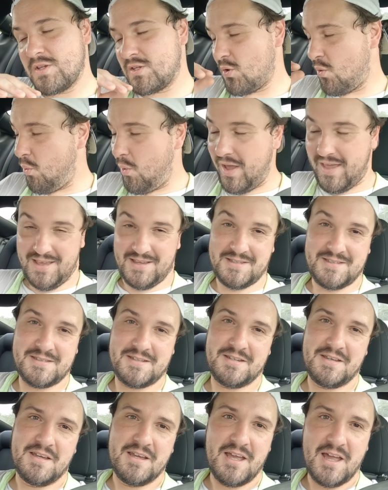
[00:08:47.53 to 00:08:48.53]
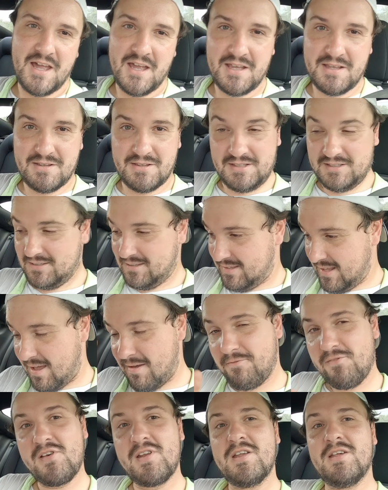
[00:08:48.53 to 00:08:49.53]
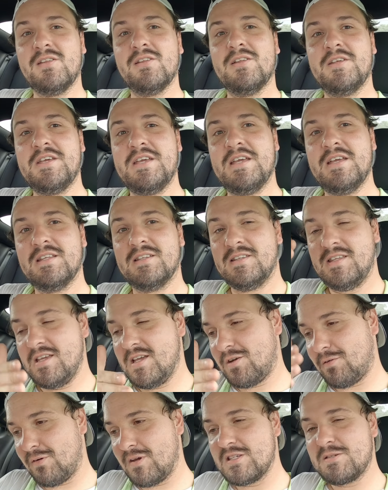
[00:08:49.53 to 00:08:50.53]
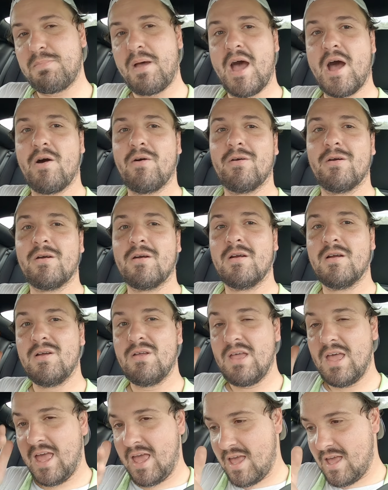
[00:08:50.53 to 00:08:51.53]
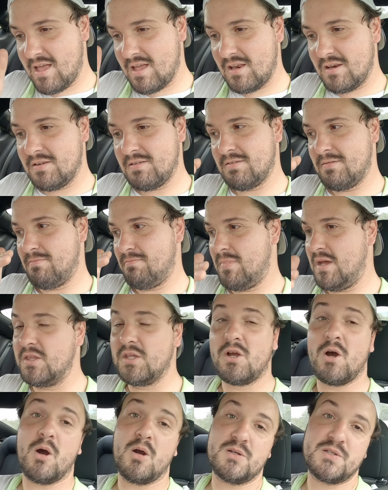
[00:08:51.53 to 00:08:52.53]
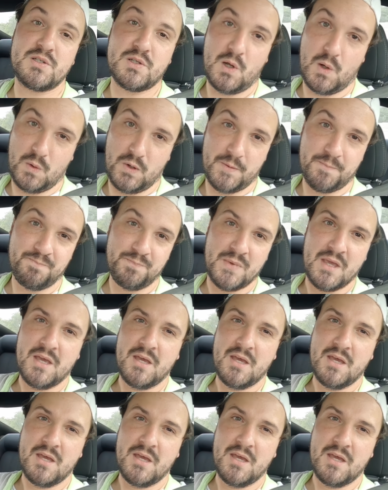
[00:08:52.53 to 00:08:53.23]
was a waste. It definitely decreased power and made the car slower.